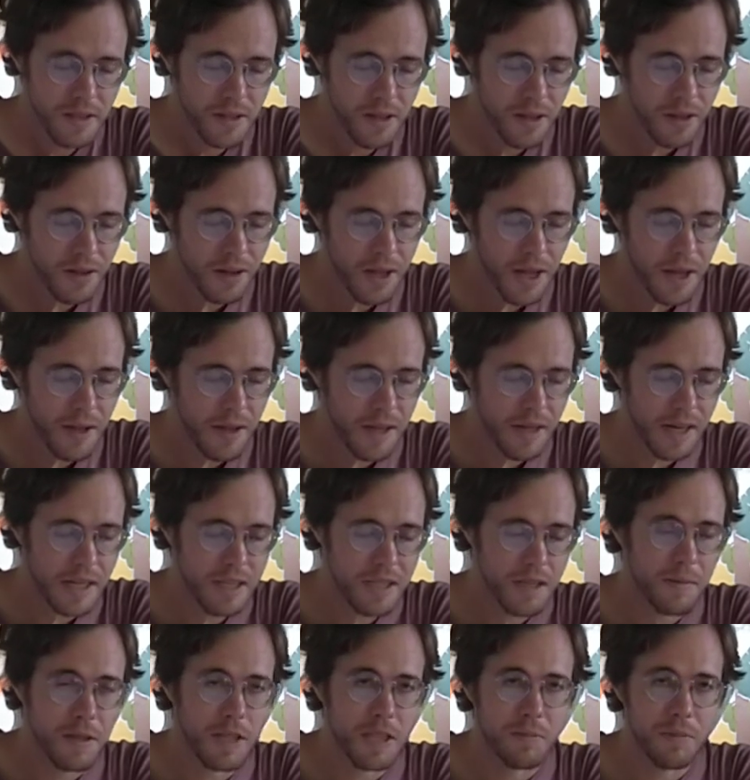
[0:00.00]
Okay, and
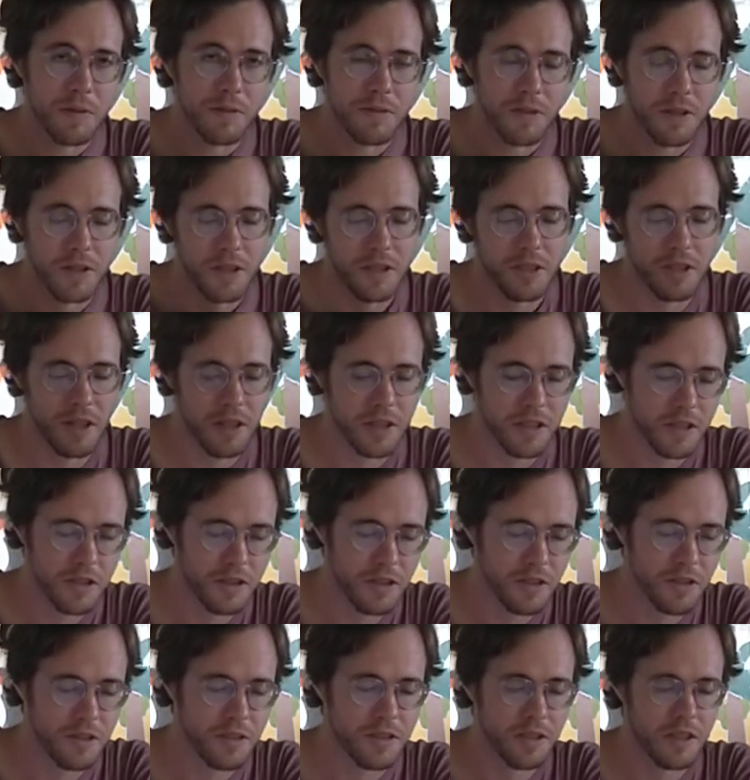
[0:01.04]
as I mentioned before, the charge
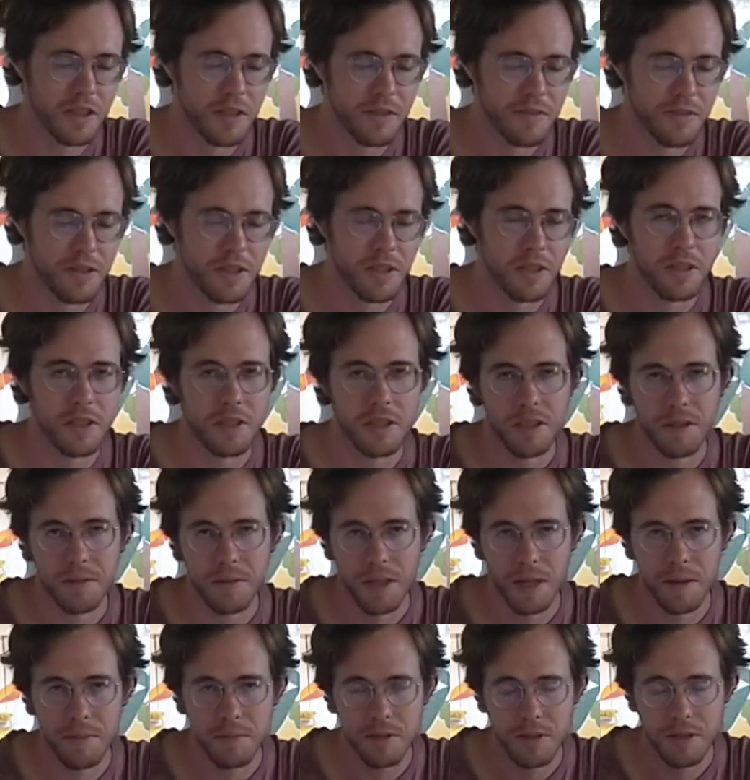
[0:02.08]
controllers and the inverters are
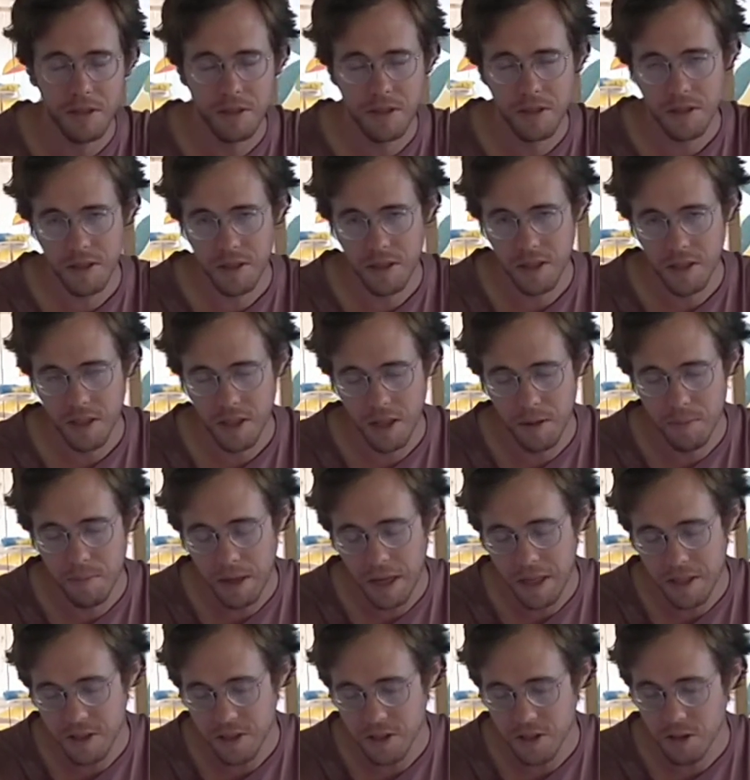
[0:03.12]
sometimes
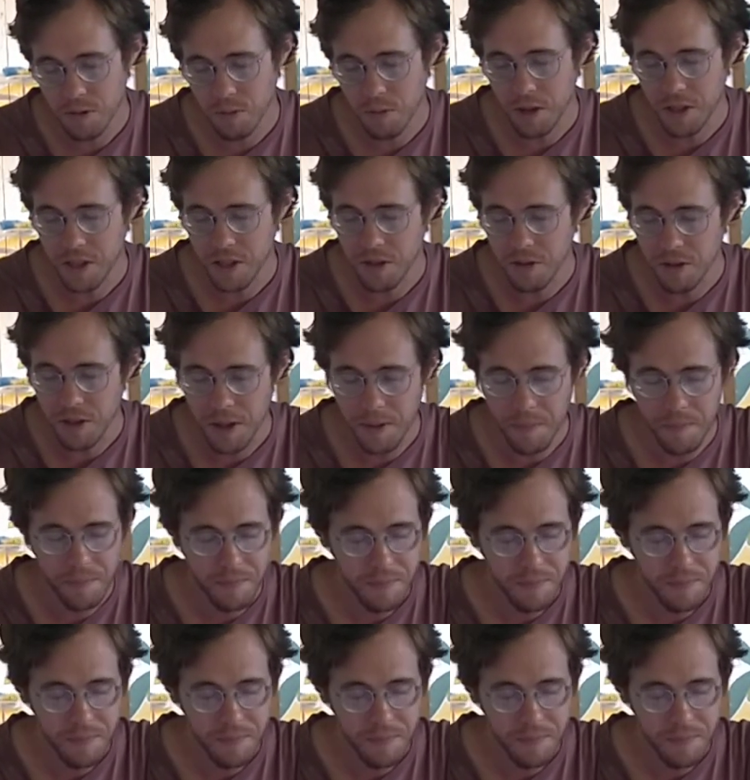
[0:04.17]
combined into one unit.